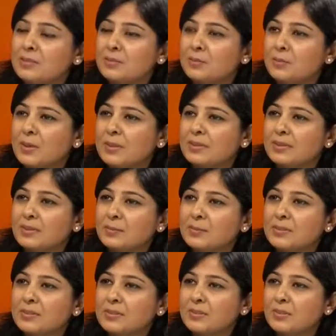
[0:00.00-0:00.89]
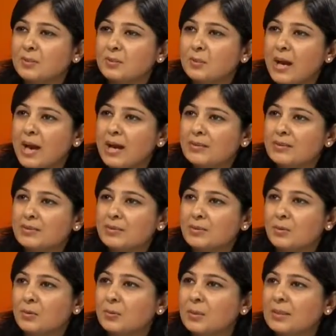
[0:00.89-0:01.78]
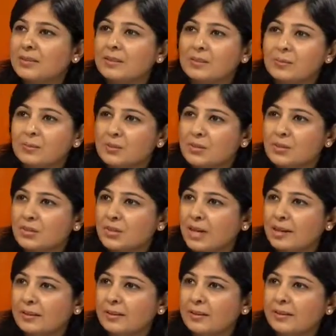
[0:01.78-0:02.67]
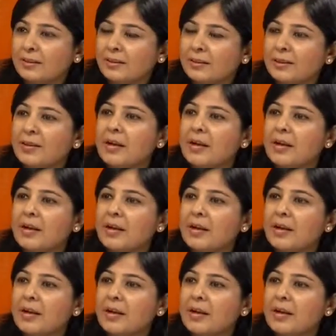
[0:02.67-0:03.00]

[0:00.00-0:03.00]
So whether it was the US or whether it was China,